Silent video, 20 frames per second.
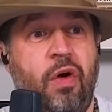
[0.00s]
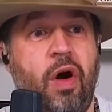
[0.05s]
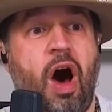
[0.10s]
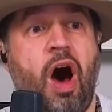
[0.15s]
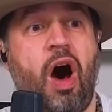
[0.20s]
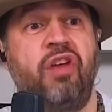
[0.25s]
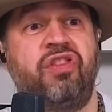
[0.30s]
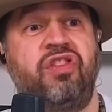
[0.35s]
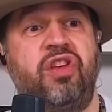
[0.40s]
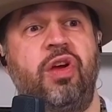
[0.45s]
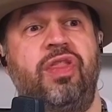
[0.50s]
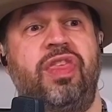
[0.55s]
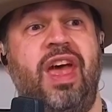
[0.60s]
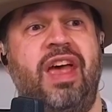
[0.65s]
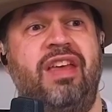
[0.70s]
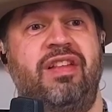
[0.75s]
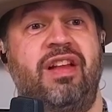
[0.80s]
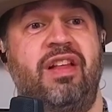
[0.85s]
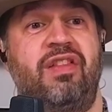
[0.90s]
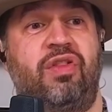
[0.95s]
Oh,
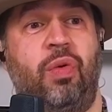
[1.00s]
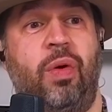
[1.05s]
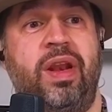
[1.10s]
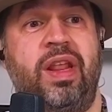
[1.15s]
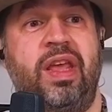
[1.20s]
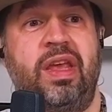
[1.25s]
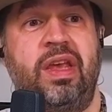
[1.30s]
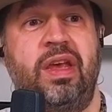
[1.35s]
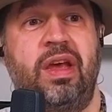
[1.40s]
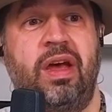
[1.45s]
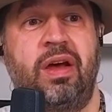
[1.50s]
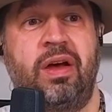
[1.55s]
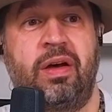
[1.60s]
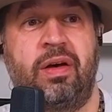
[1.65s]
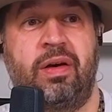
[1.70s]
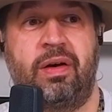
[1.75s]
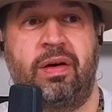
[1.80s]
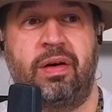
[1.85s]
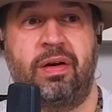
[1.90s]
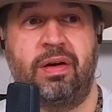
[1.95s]
2020.
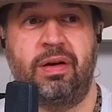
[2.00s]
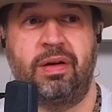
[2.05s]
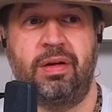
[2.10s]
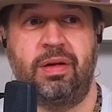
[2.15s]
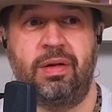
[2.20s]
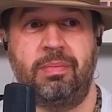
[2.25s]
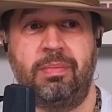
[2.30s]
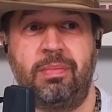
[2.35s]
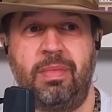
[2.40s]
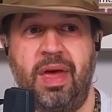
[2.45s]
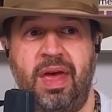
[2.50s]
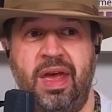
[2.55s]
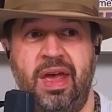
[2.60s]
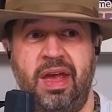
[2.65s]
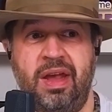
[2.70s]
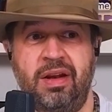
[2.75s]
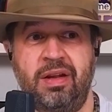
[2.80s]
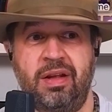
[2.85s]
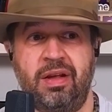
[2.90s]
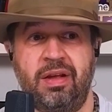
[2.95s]
Oh,
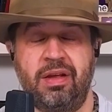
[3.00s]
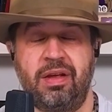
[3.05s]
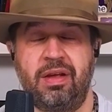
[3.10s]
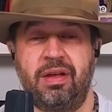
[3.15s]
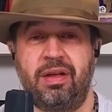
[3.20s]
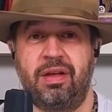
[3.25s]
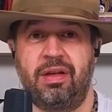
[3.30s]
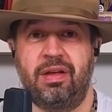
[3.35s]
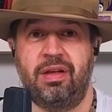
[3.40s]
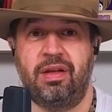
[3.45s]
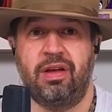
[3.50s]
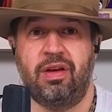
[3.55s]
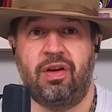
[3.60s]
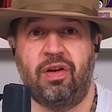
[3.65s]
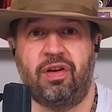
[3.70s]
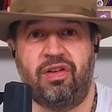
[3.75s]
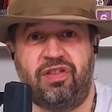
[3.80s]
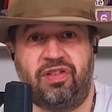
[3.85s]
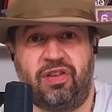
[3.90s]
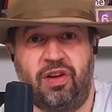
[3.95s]
man.
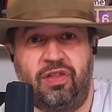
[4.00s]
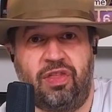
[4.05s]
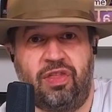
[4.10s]
Got to shoot the